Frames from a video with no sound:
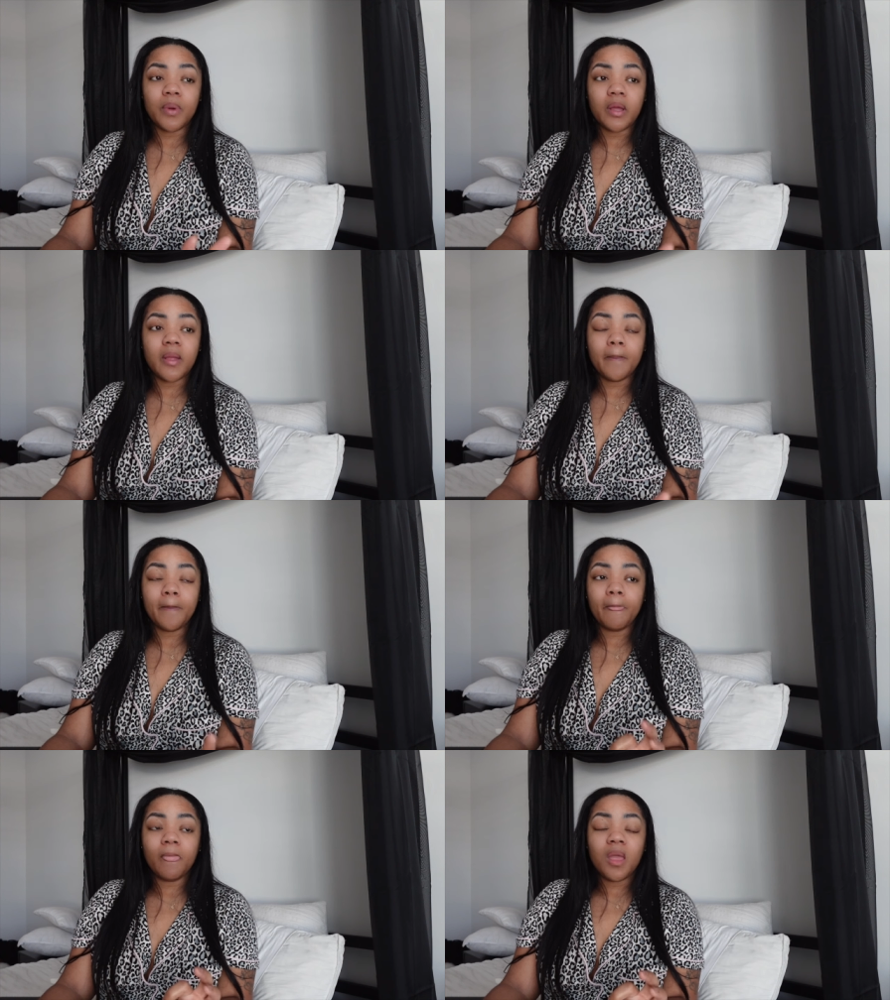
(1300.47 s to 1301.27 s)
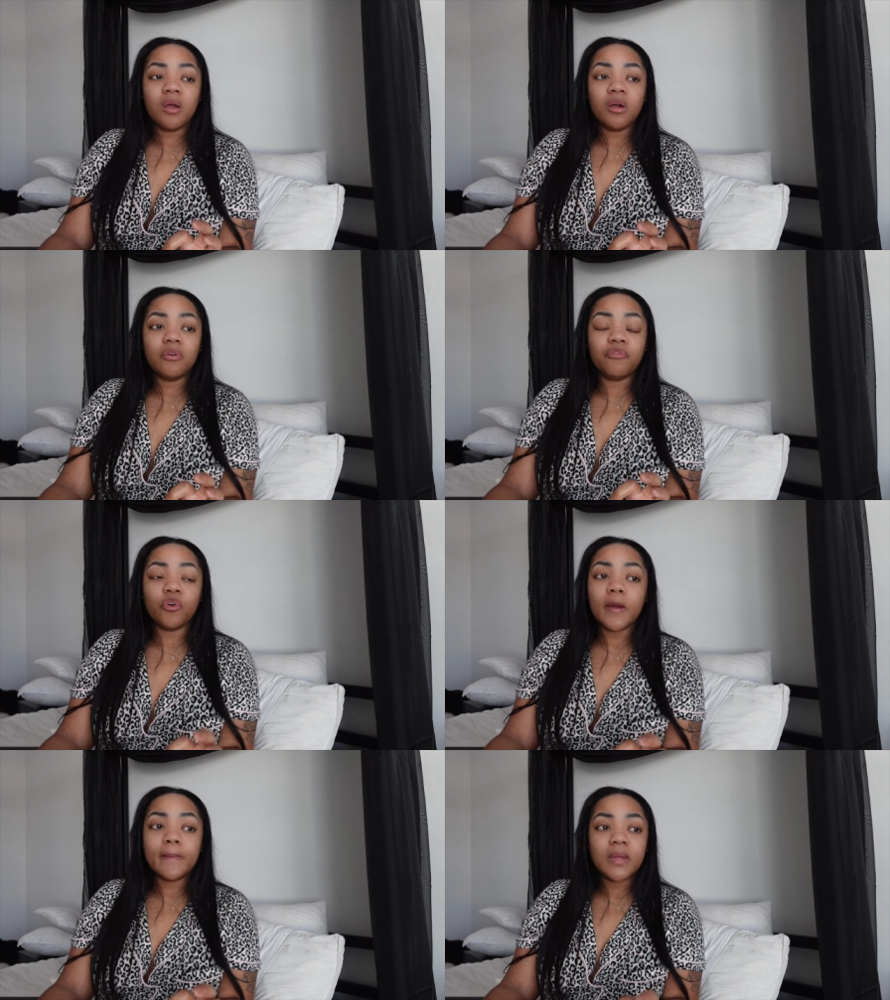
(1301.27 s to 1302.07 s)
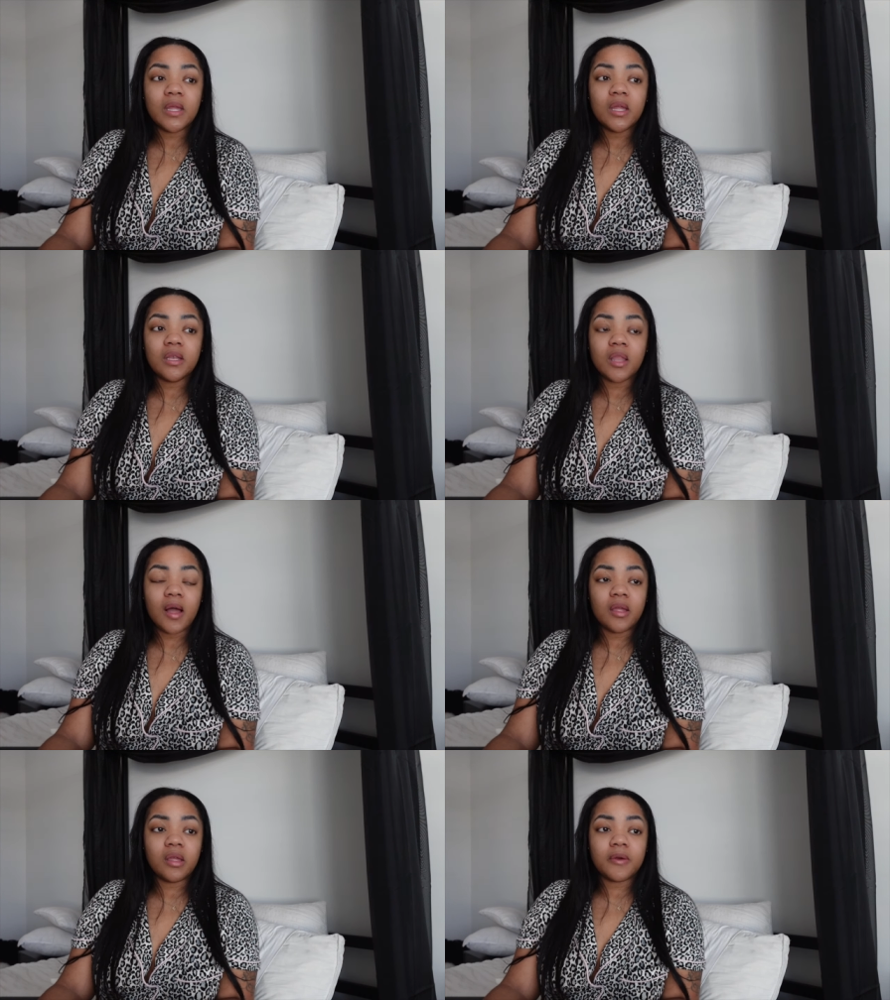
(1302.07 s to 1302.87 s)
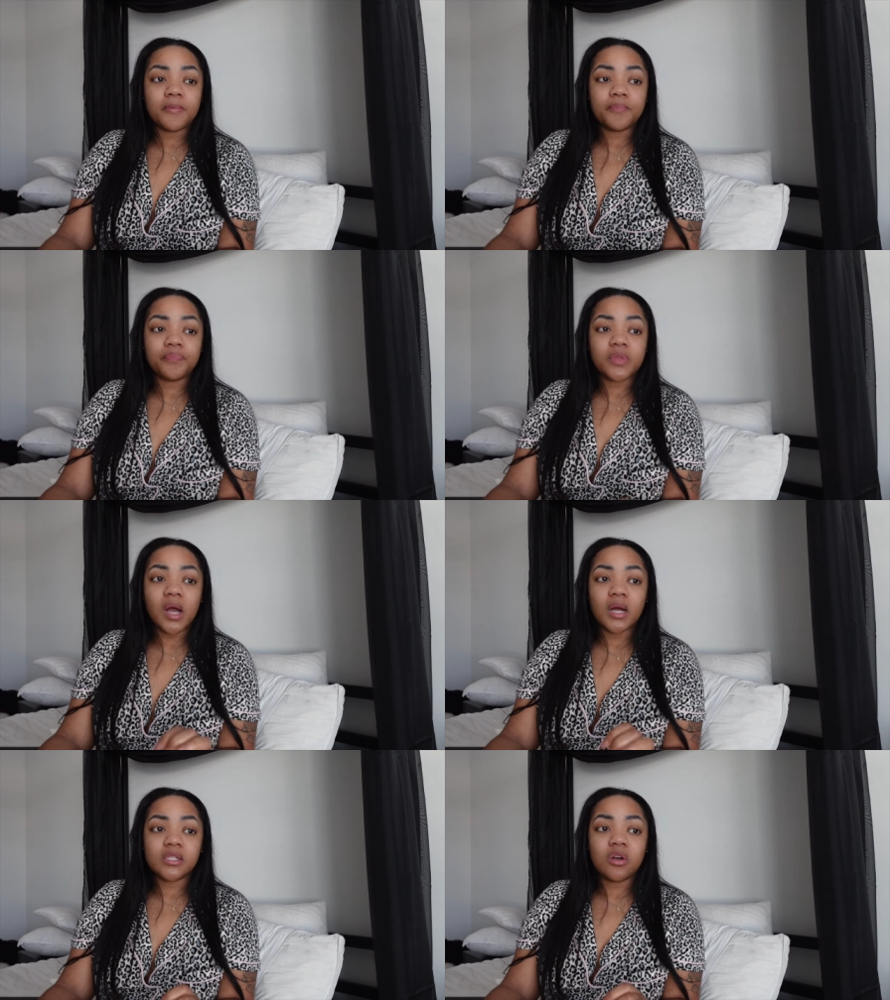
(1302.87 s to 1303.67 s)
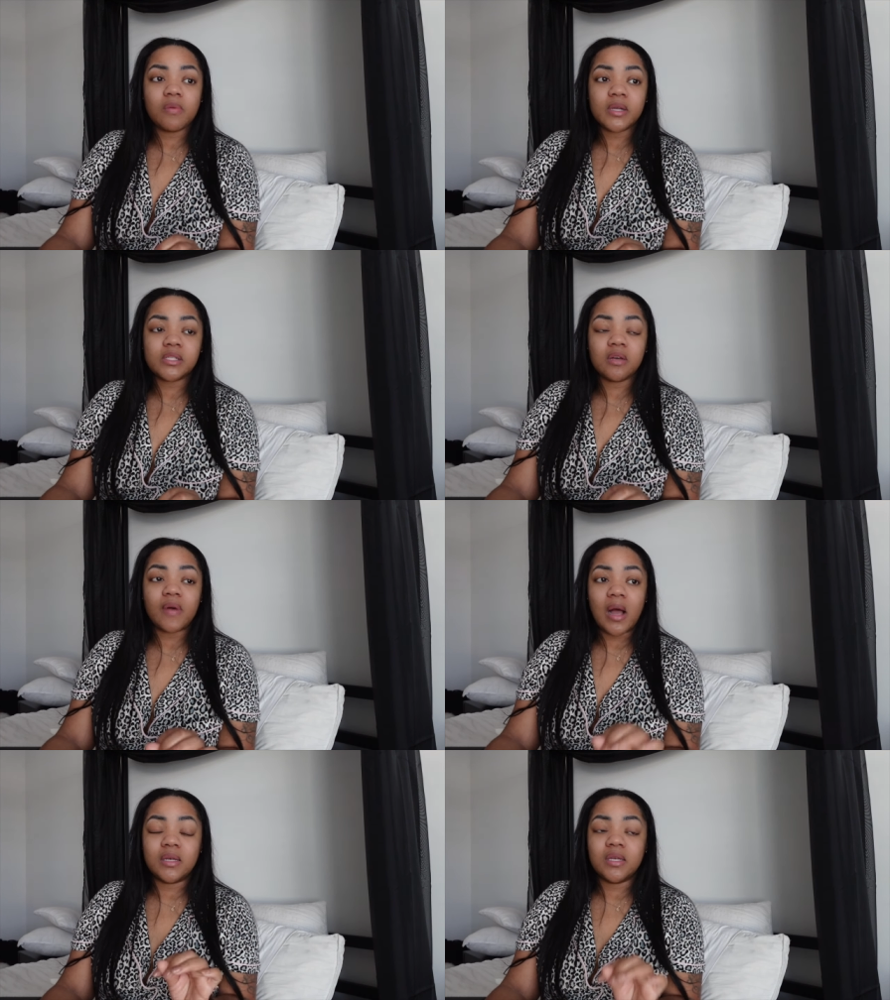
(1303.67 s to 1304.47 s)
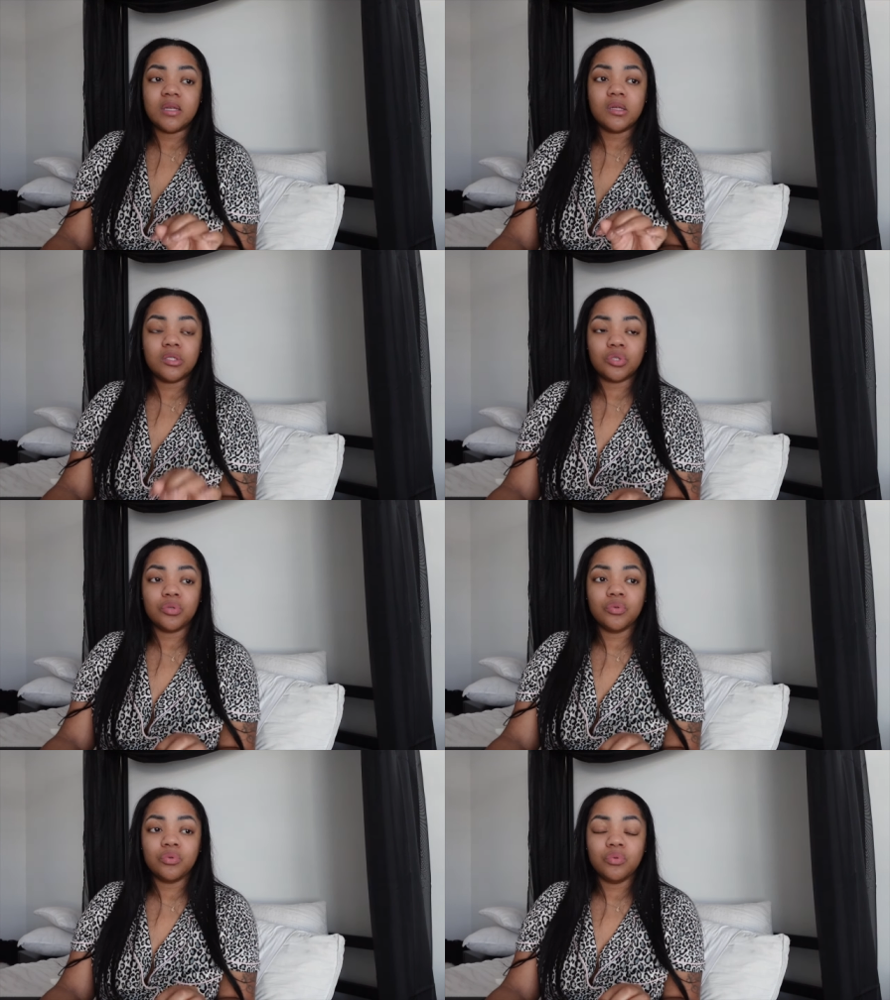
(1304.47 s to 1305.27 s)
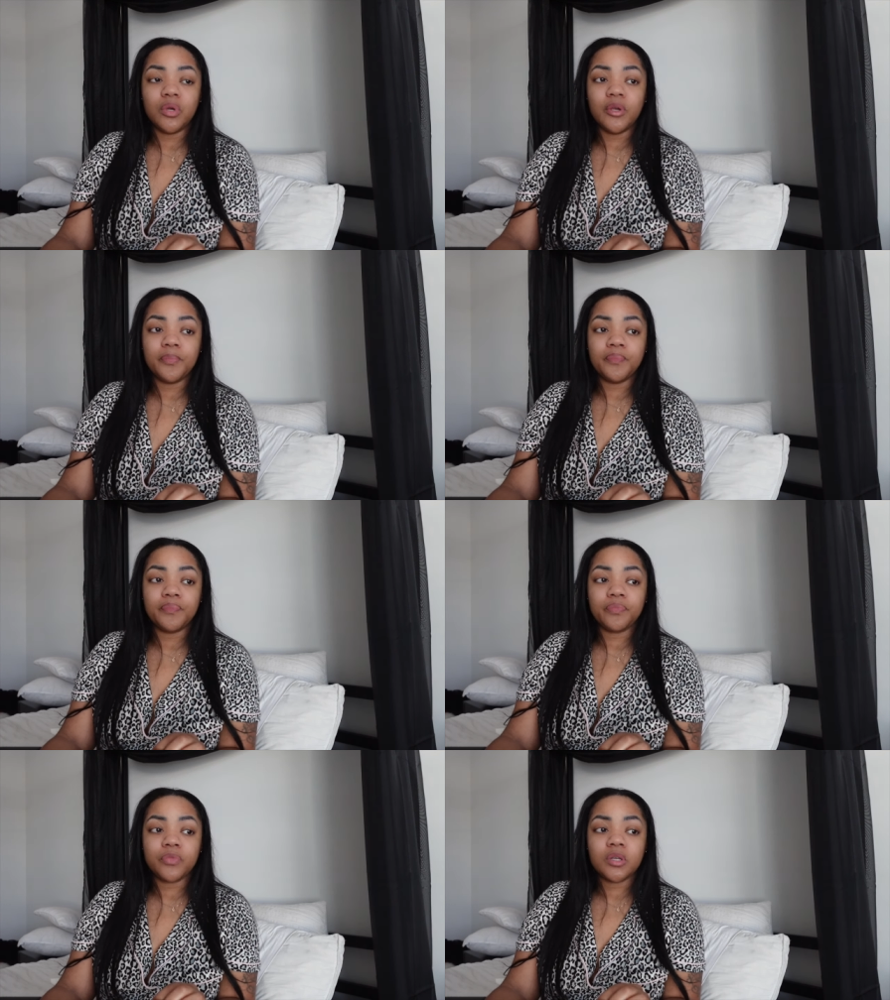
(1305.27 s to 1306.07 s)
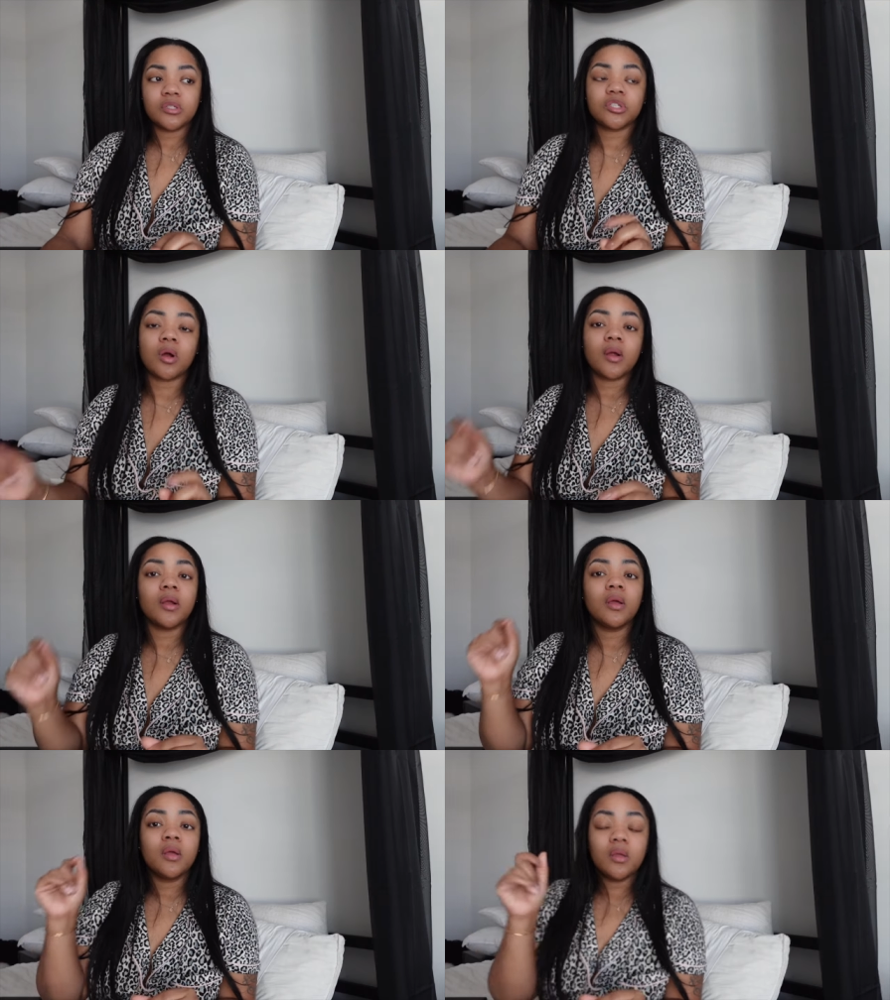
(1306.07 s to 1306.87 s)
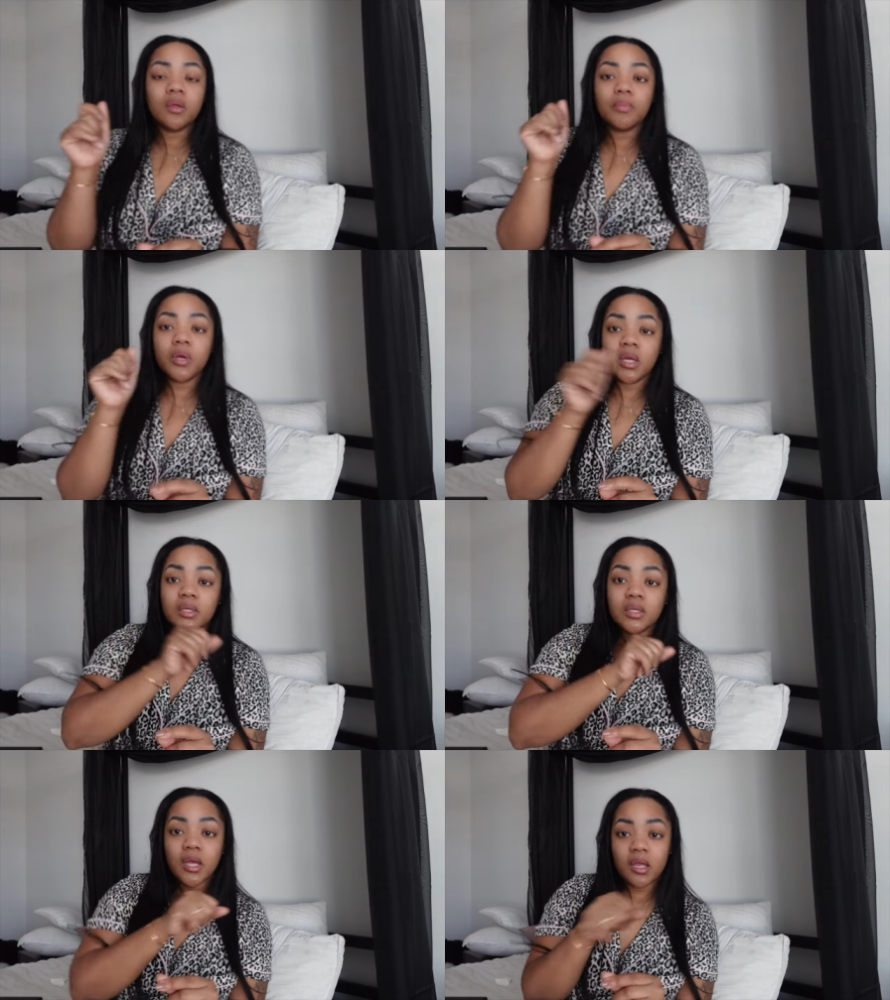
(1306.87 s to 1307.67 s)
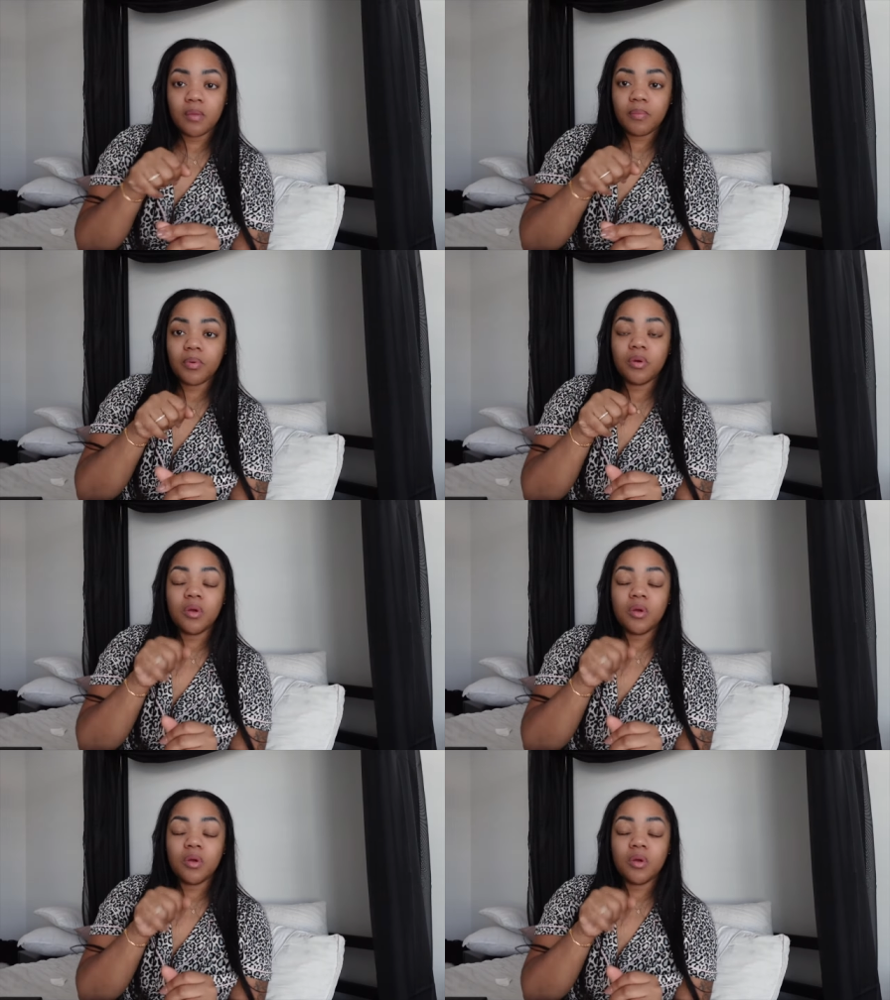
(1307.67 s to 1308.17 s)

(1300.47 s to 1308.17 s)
But for me, like I told myself I need to start putting tape